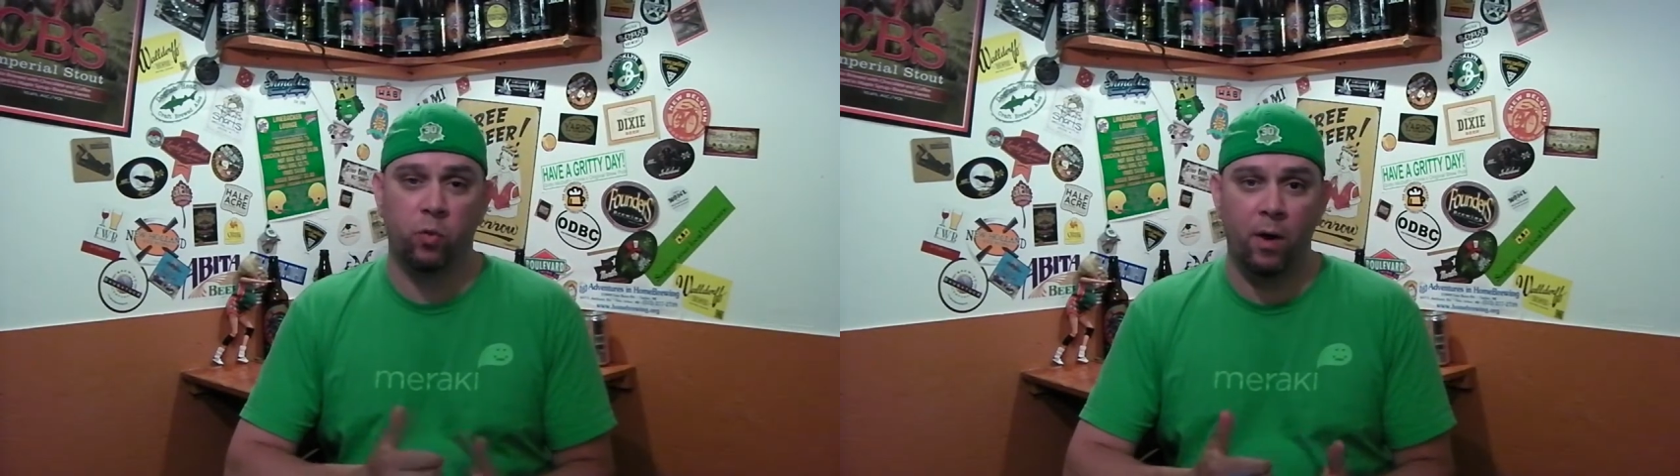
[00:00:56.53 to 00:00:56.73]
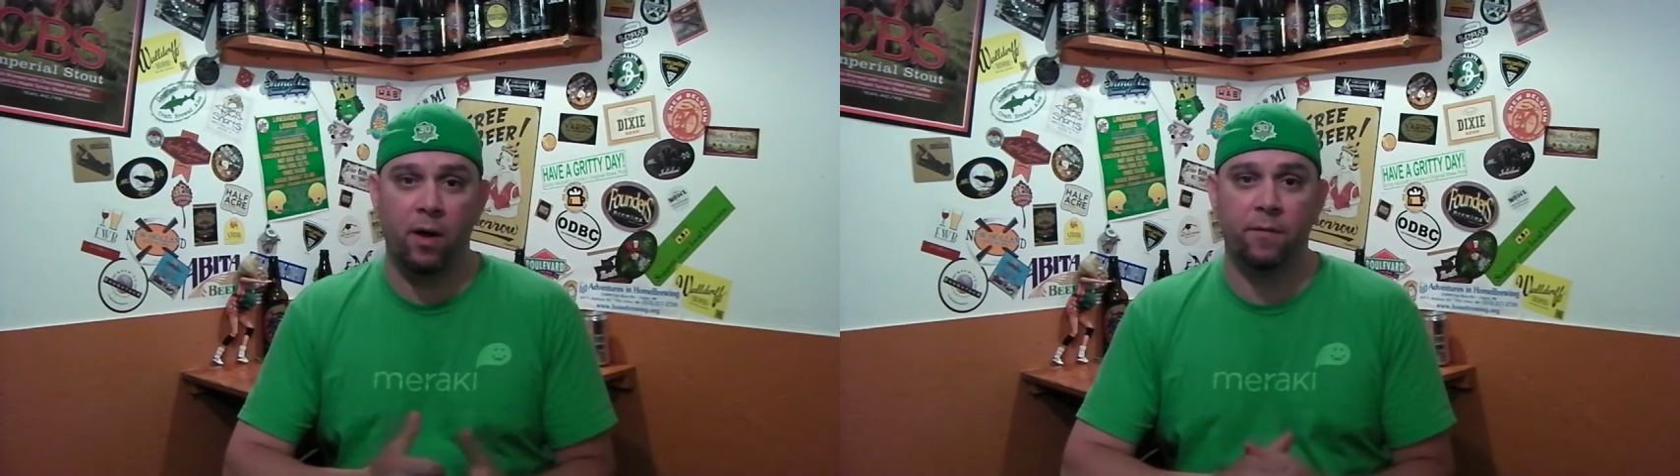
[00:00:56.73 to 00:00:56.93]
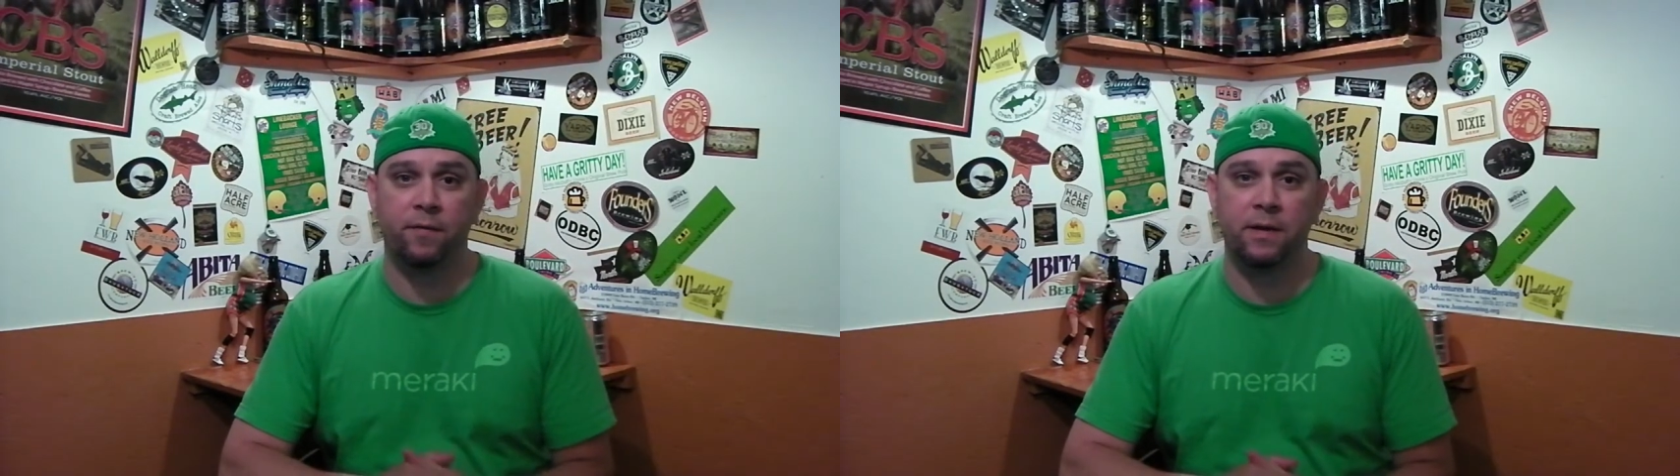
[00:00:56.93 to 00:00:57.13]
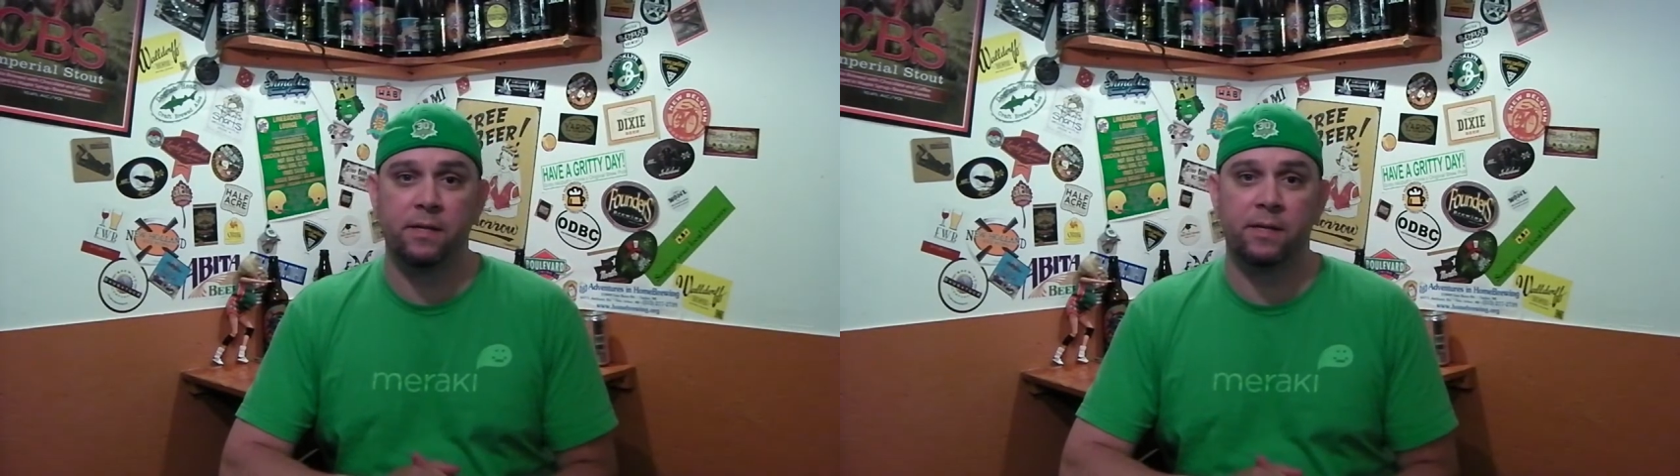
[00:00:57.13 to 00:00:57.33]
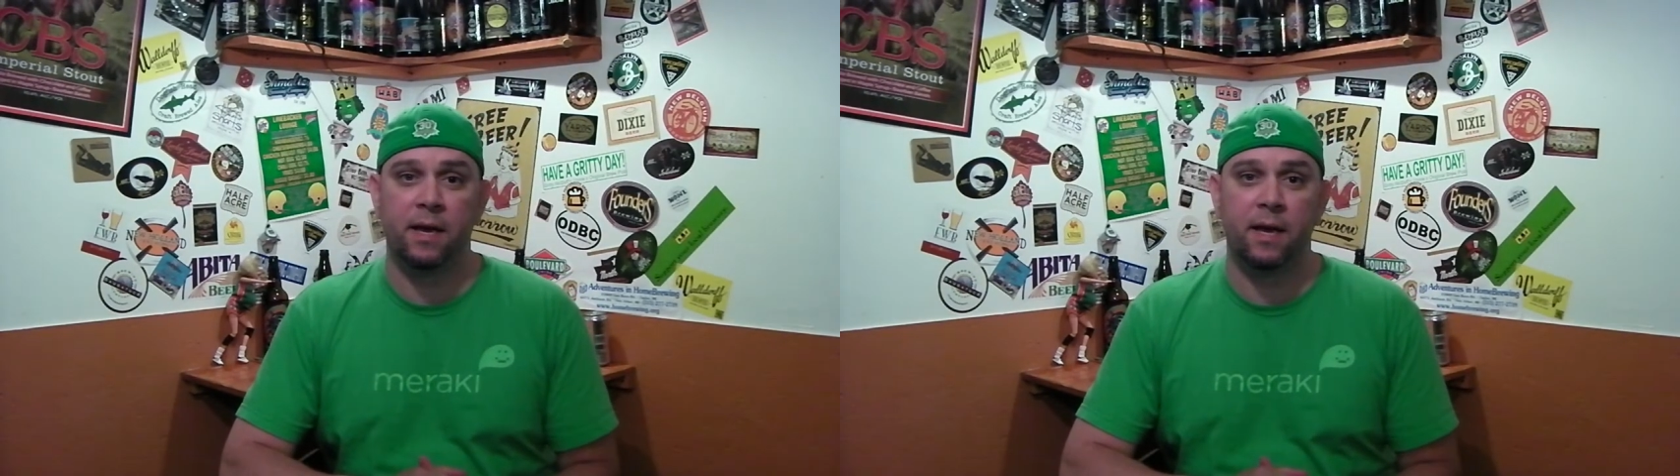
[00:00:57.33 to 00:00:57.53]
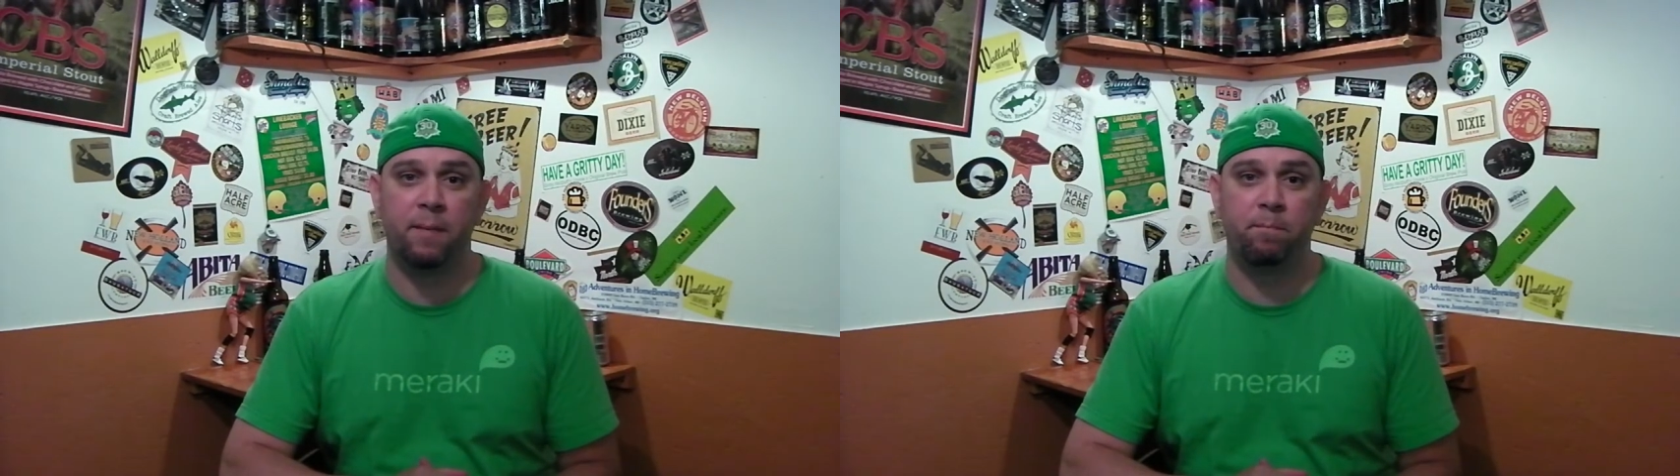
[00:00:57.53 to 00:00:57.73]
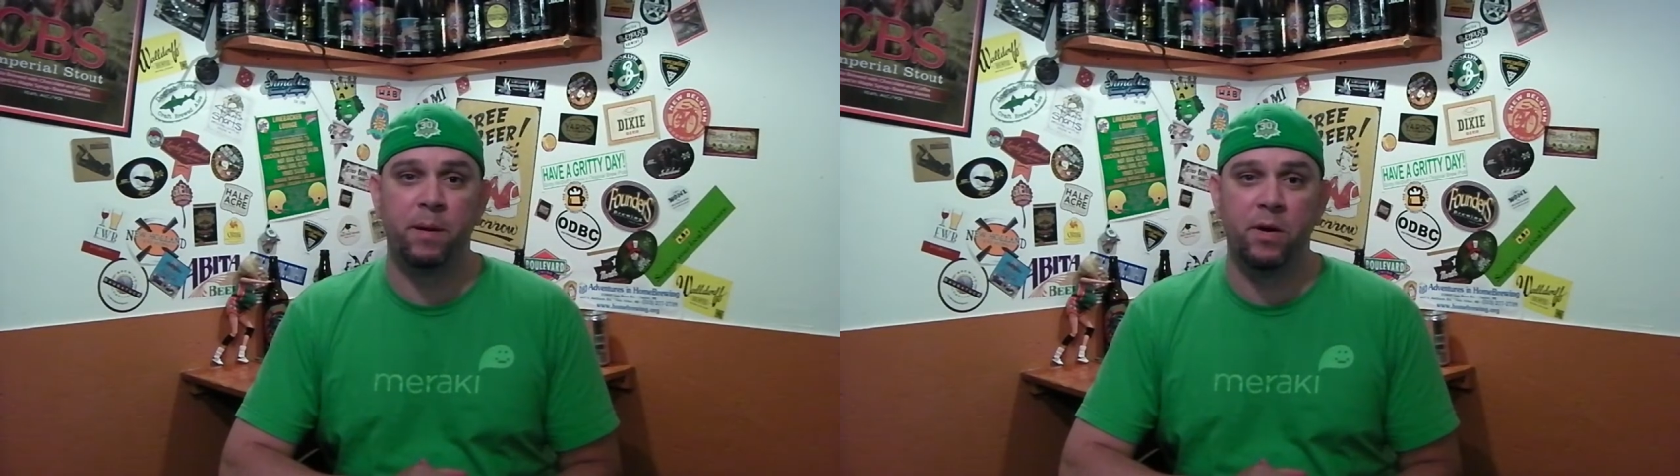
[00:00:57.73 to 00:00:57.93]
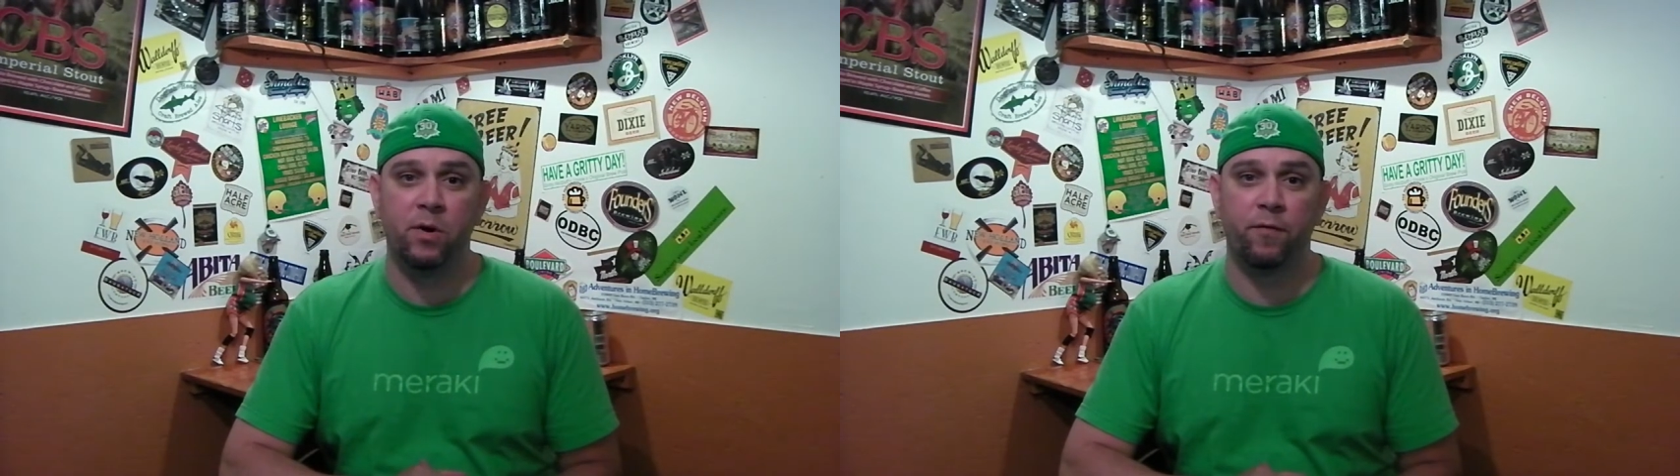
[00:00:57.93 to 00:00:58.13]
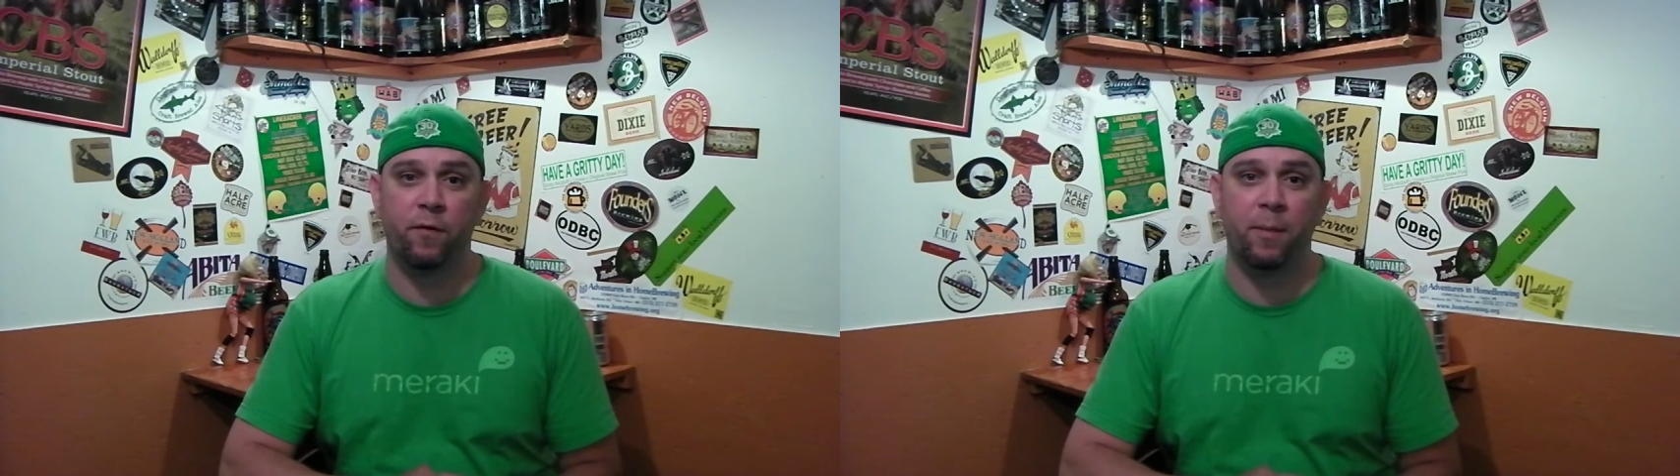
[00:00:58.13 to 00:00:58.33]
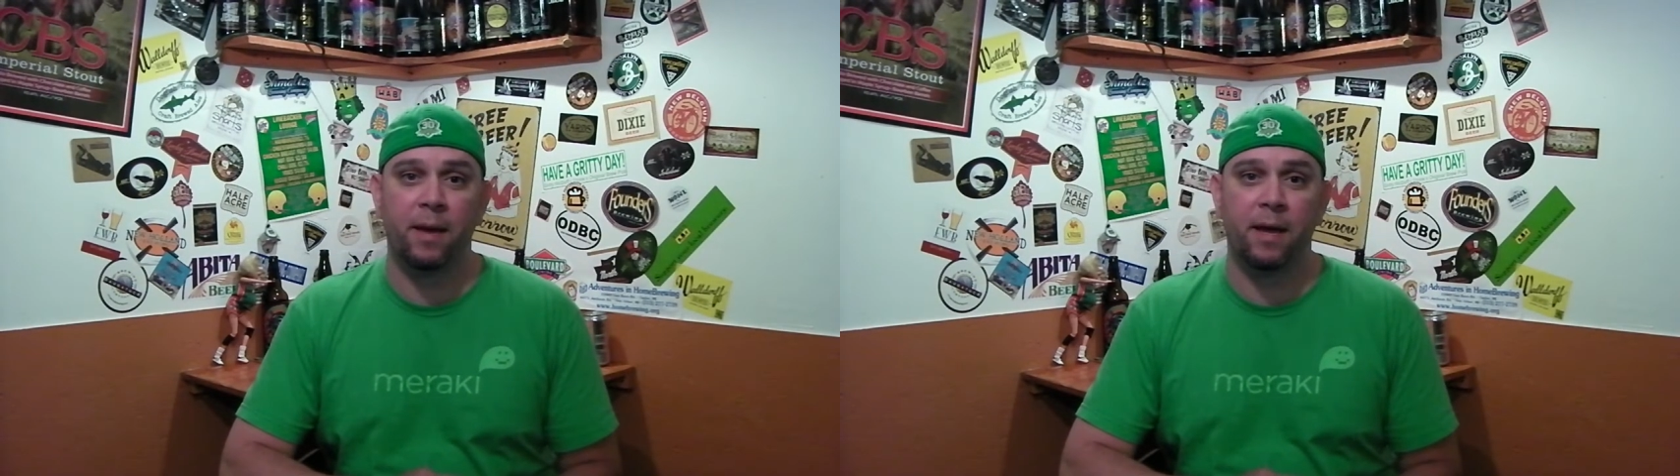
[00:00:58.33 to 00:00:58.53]
12 is a beer
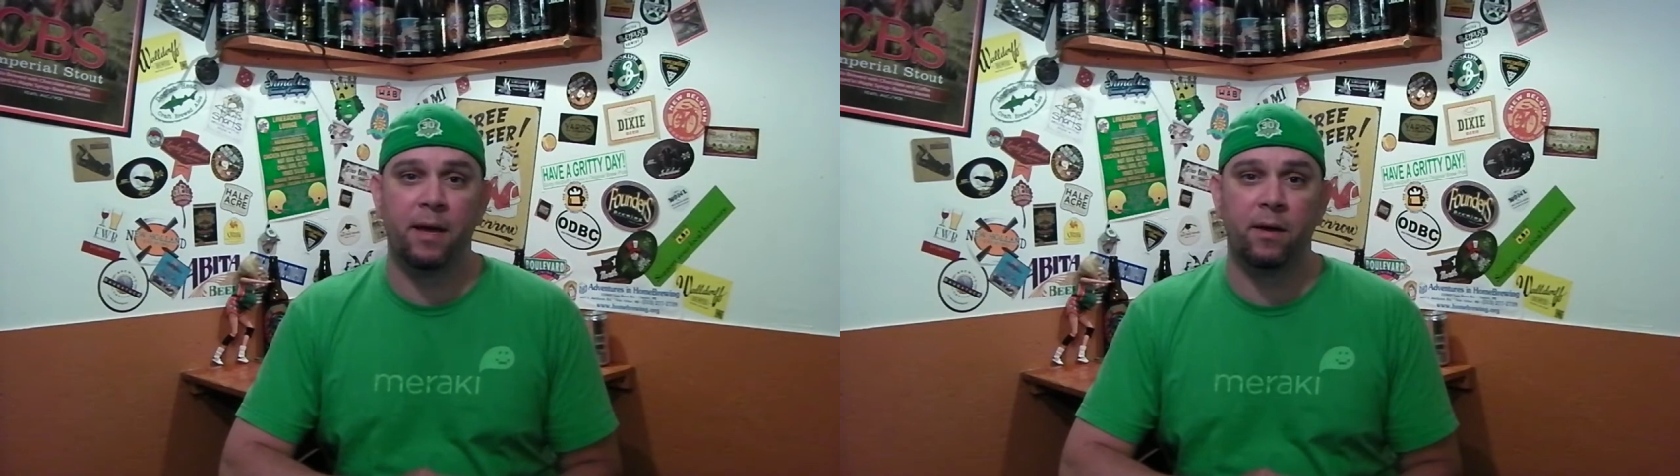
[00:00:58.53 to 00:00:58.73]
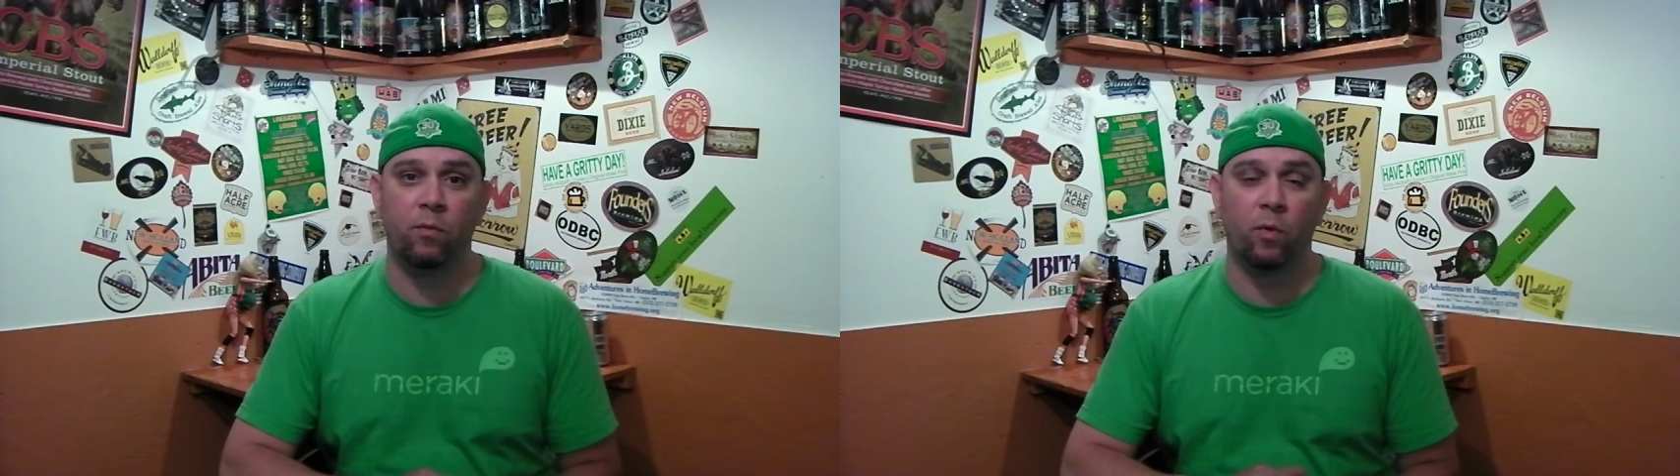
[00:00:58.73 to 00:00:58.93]
from a